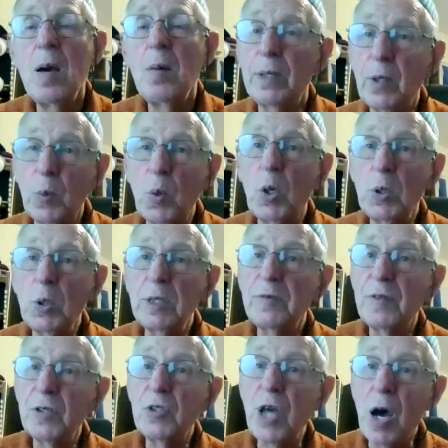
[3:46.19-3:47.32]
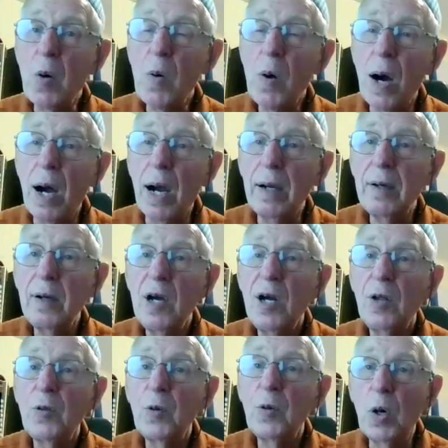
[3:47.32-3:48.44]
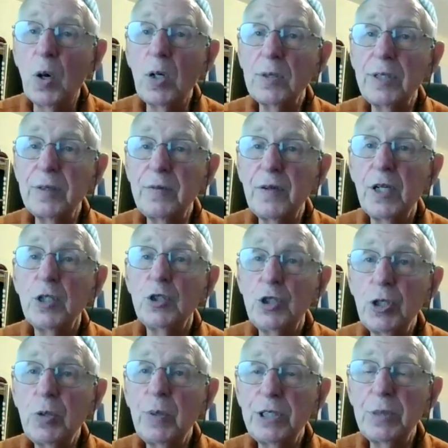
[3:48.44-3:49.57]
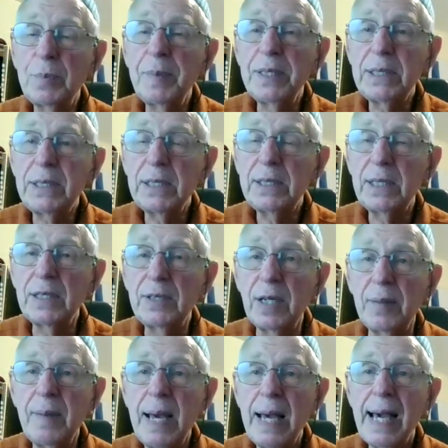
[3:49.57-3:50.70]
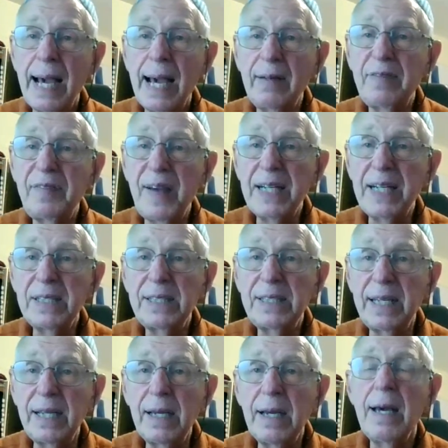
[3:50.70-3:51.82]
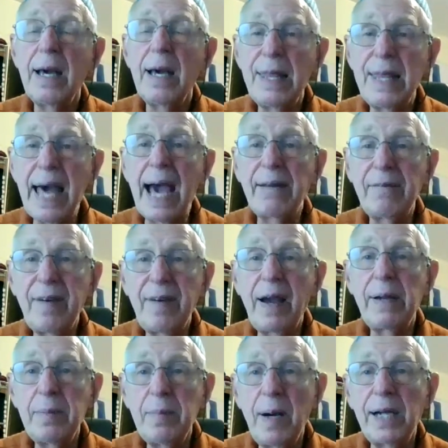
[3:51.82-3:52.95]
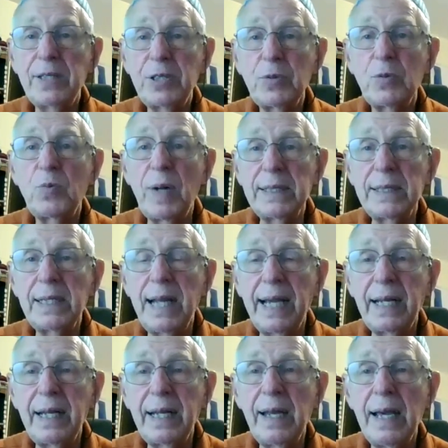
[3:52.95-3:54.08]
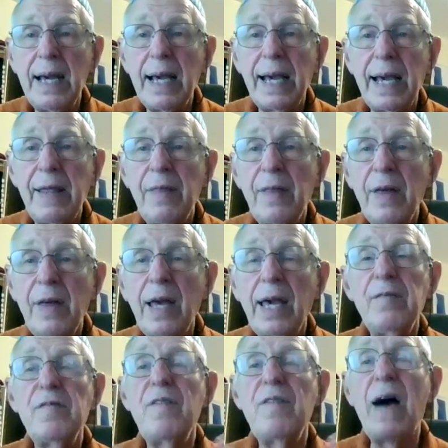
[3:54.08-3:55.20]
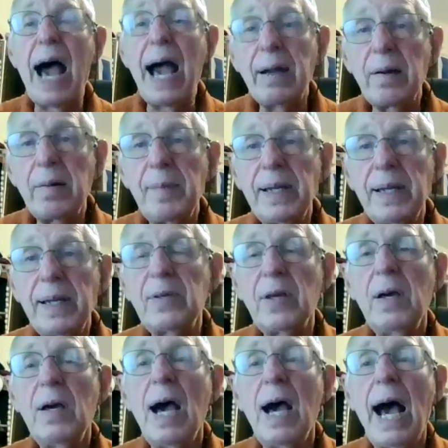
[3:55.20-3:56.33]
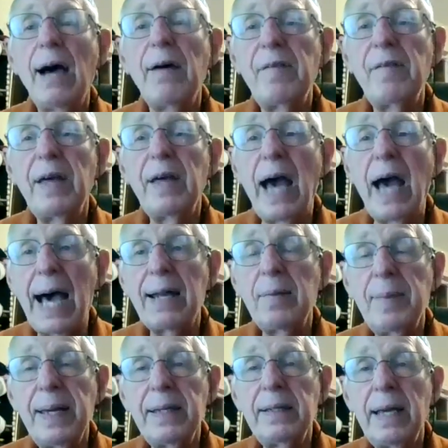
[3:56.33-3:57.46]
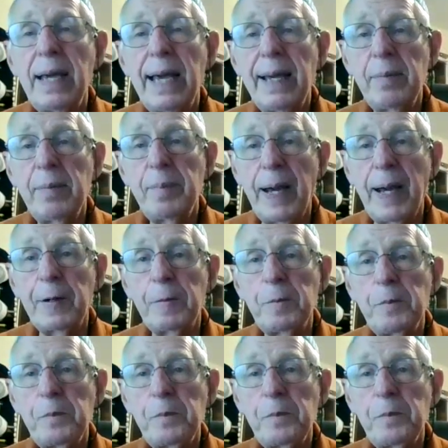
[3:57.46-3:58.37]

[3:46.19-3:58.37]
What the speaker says: But the world of the Zohar, the world of Jewish mysticism and fantasy, that very much resonated in the environment of the Ottoman Empire.